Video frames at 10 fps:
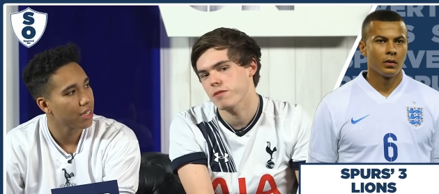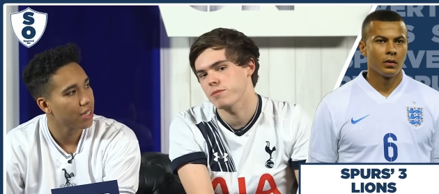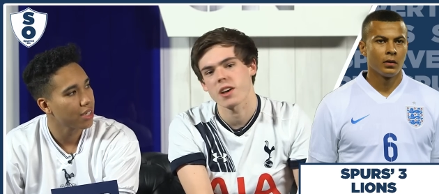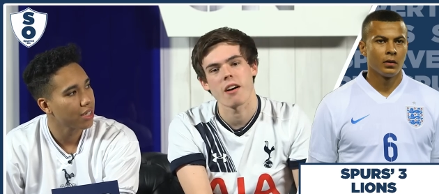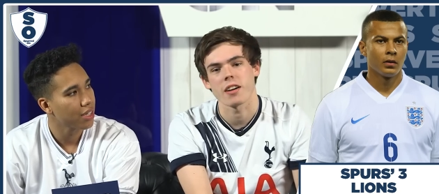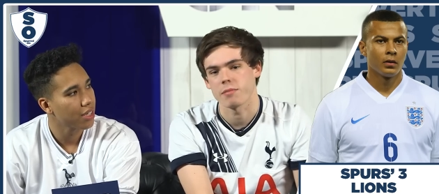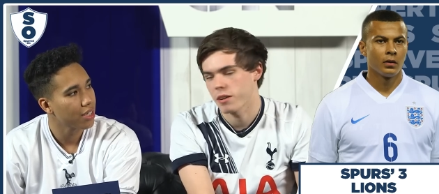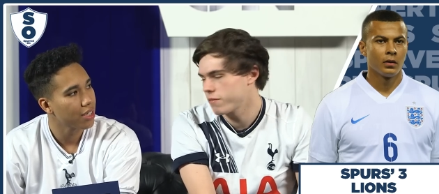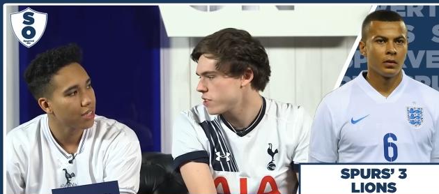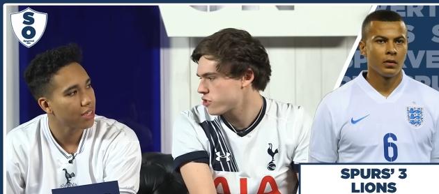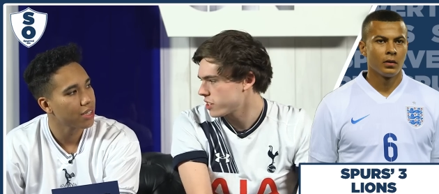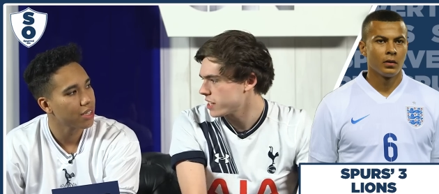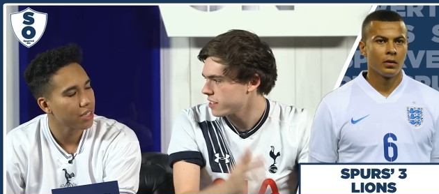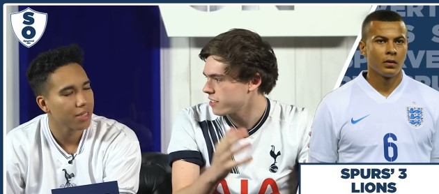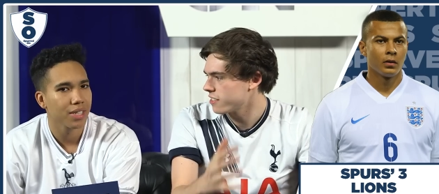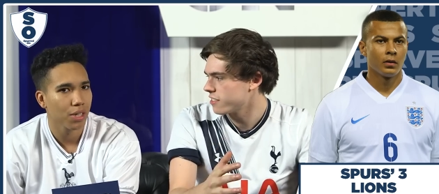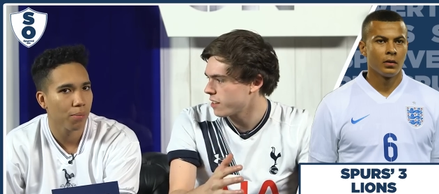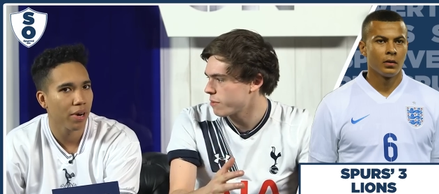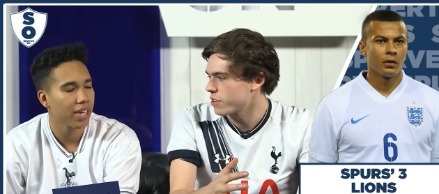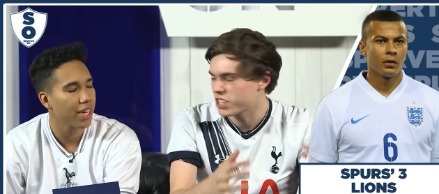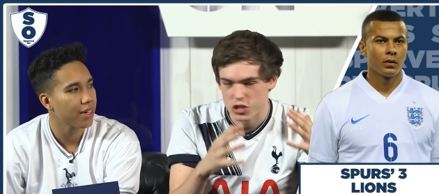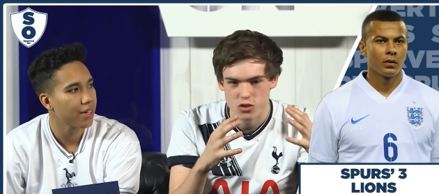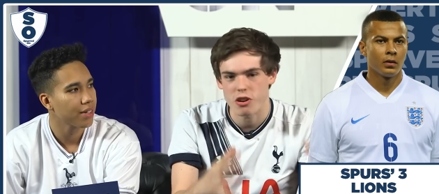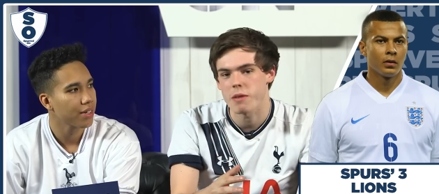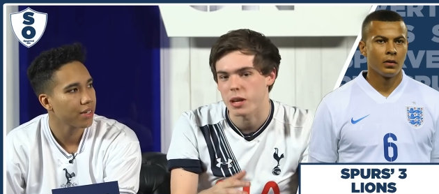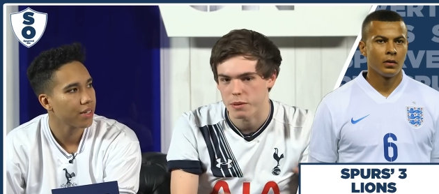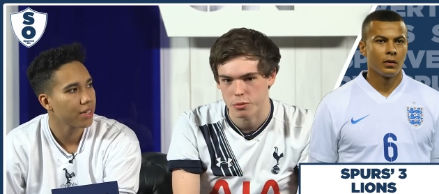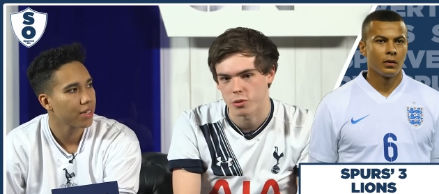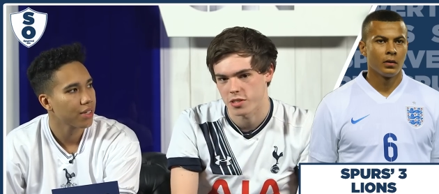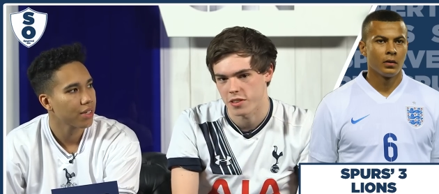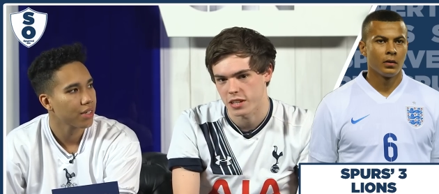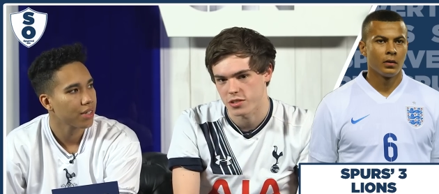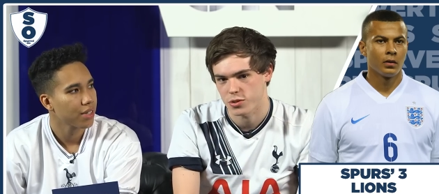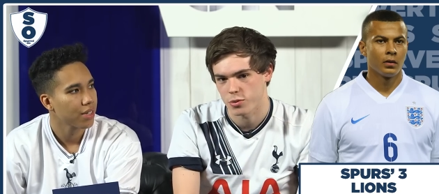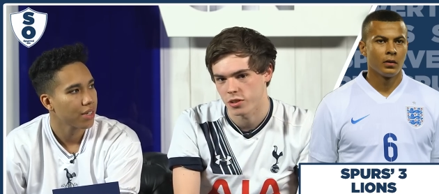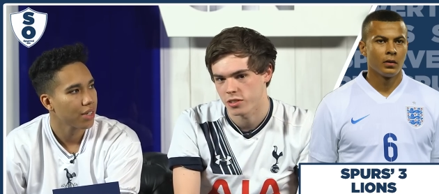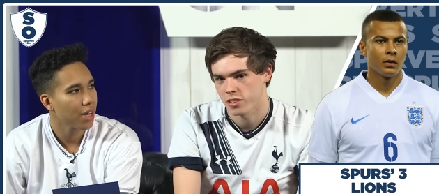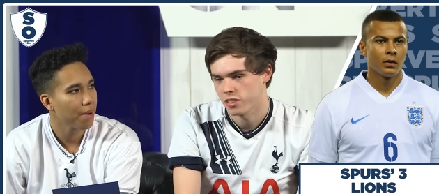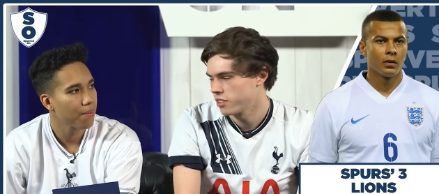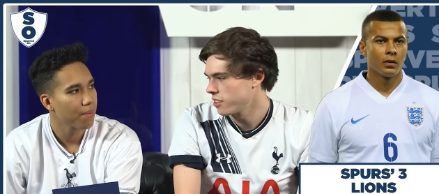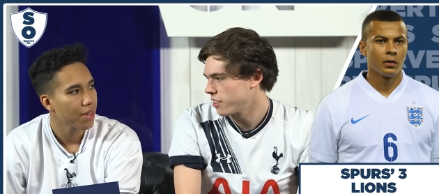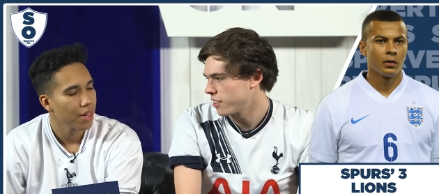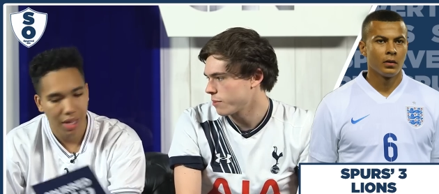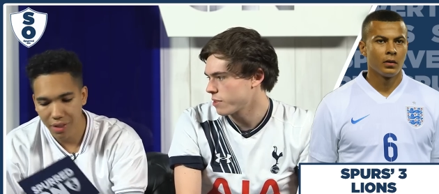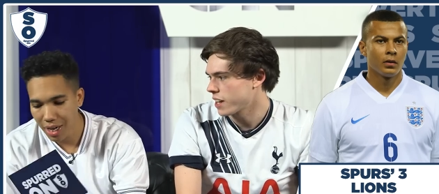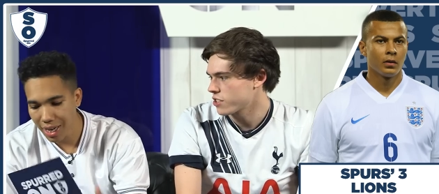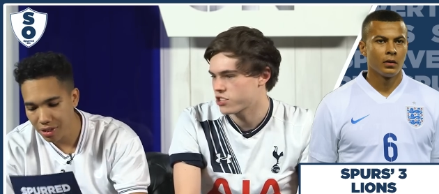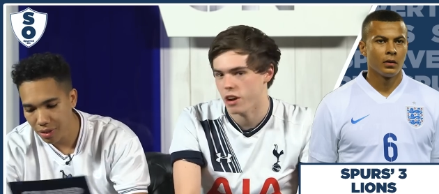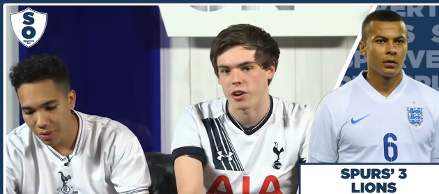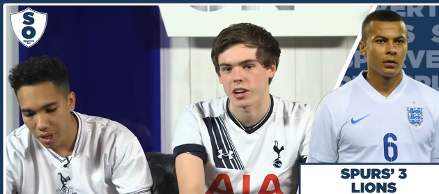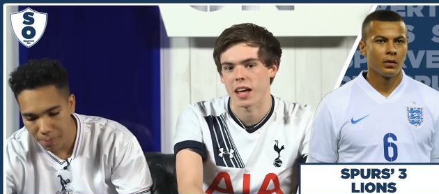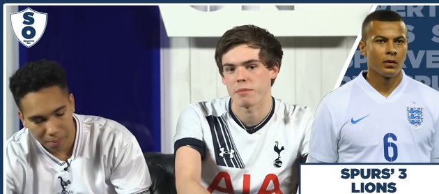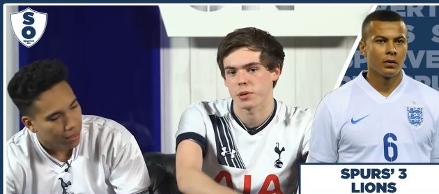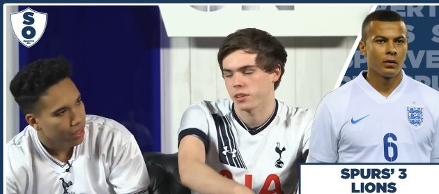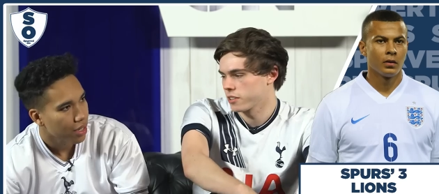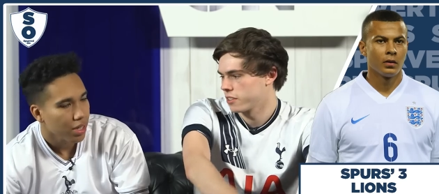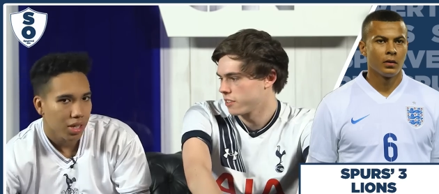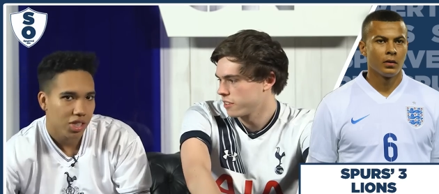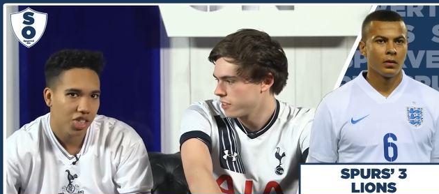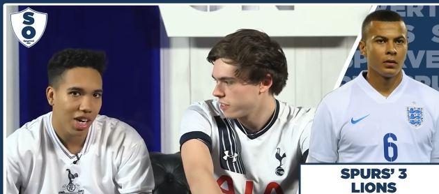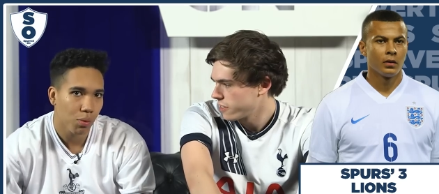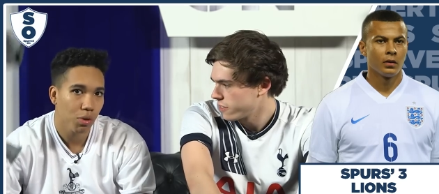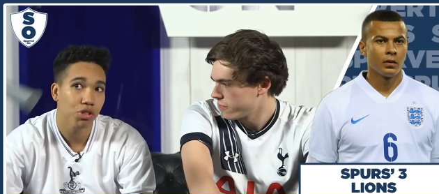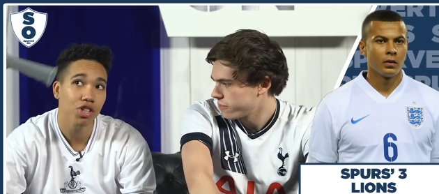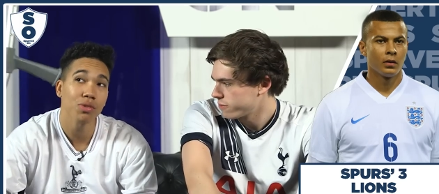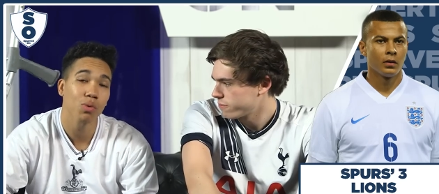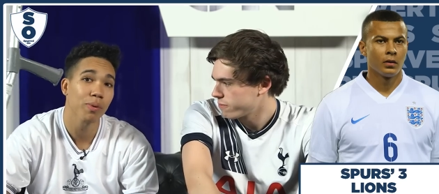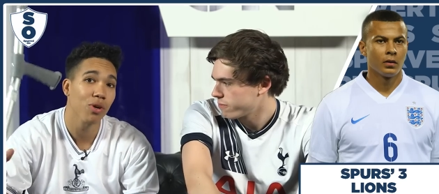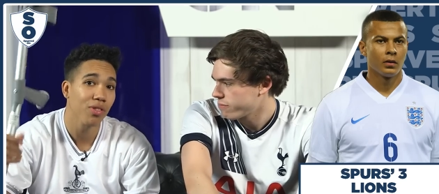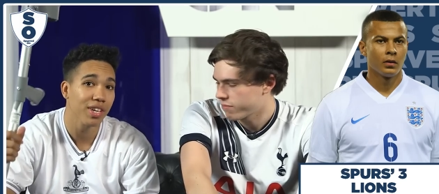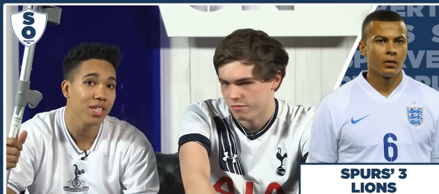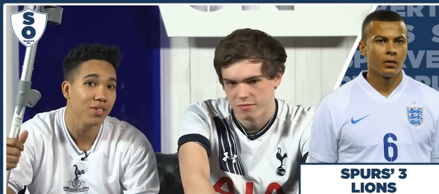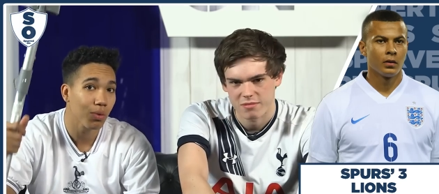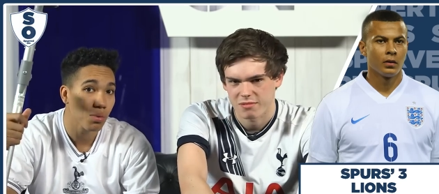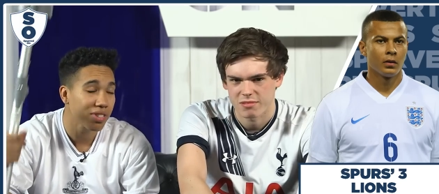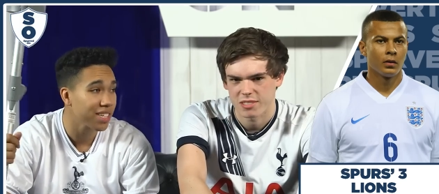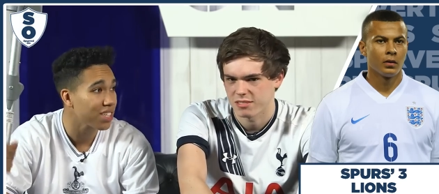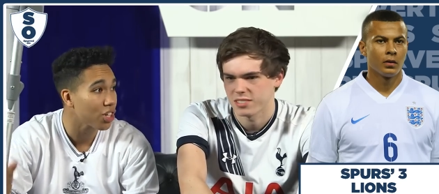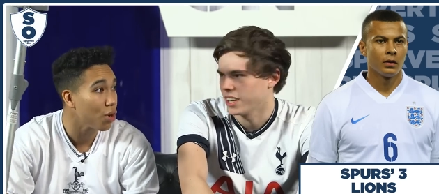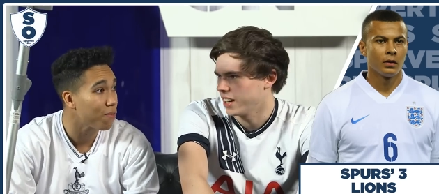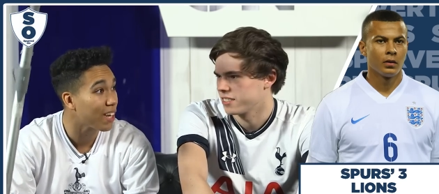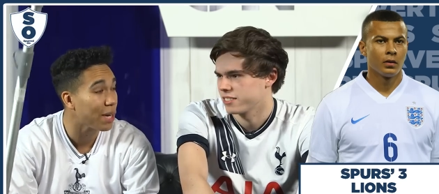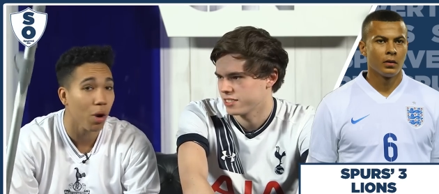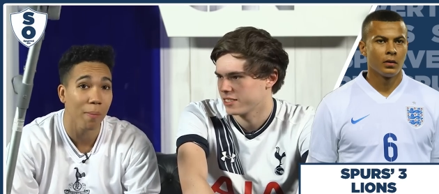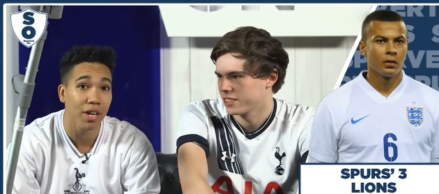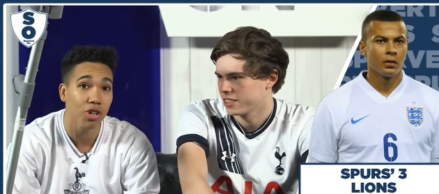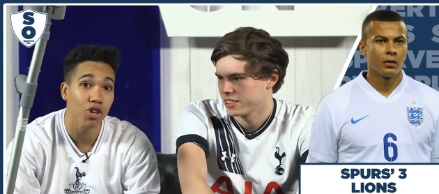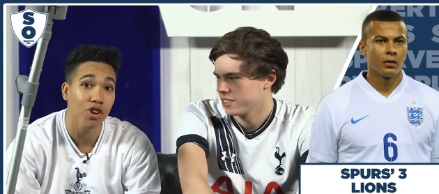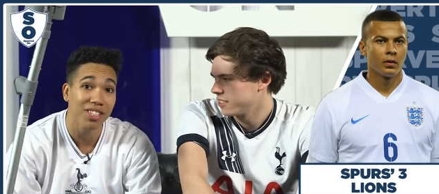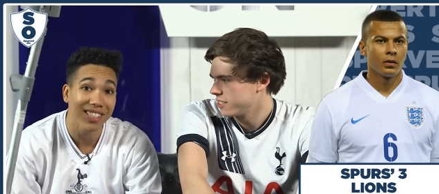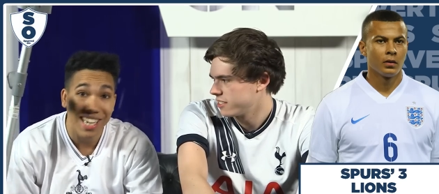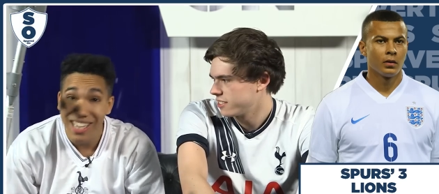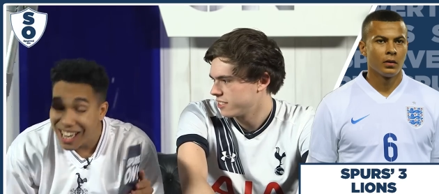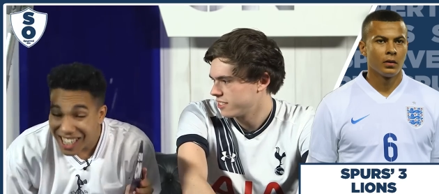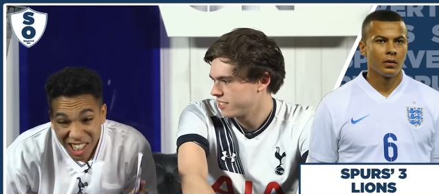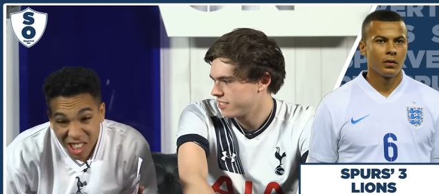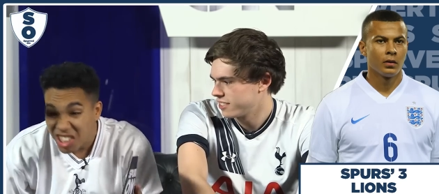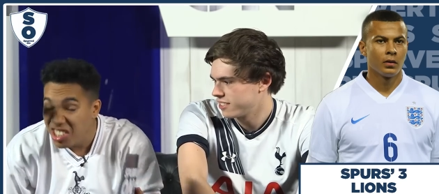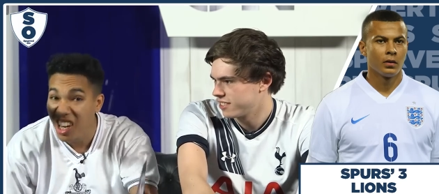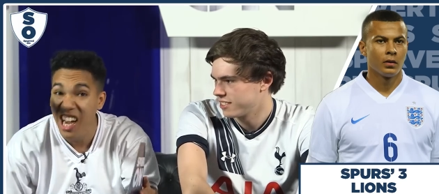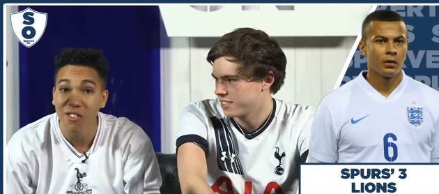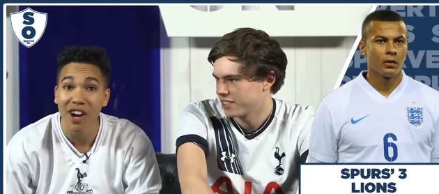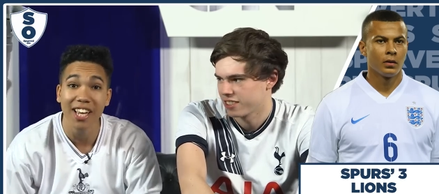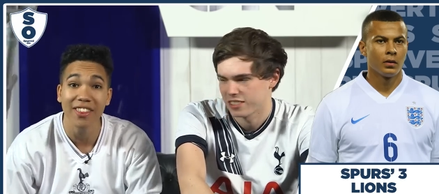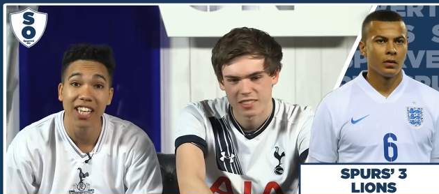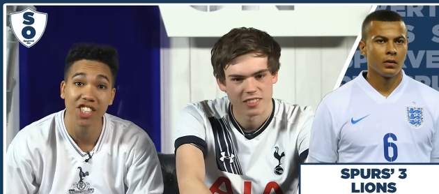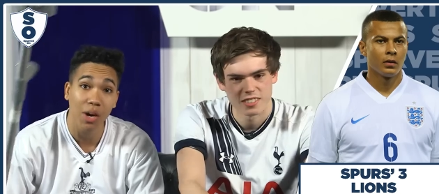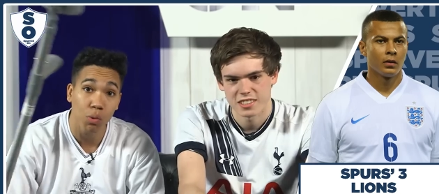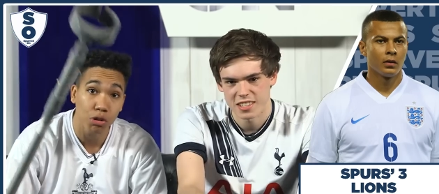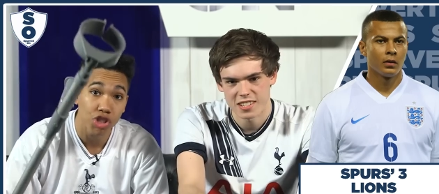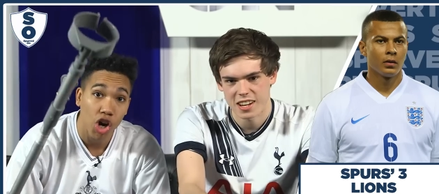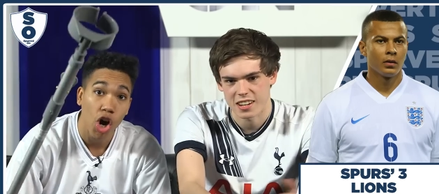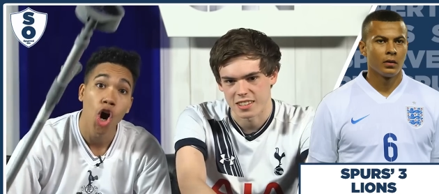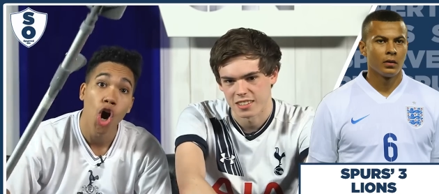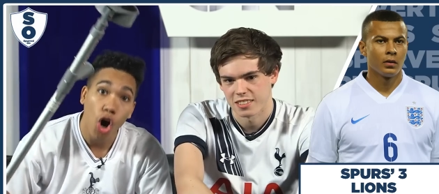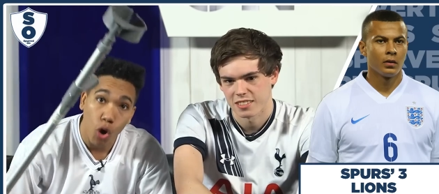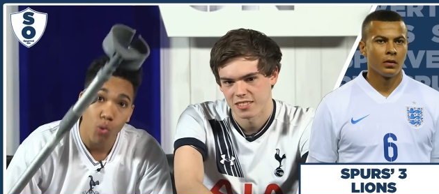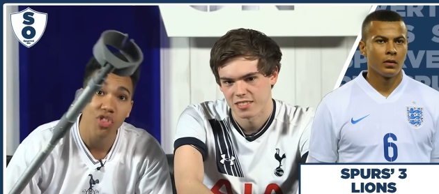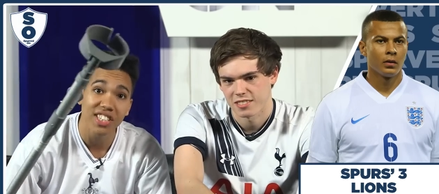Speaker 1: give him time. Eventually, He'll they'll be in. extremely important to the England squad. Yeah. and the, the likes Gerard of um, Lampard.
Speaker 2: Jack Wilshere's will be on these all season. Yeah. Hopefully he won't make the Euros and Dele Alli can just slide right in there. Jack Wilshere, exactly. hold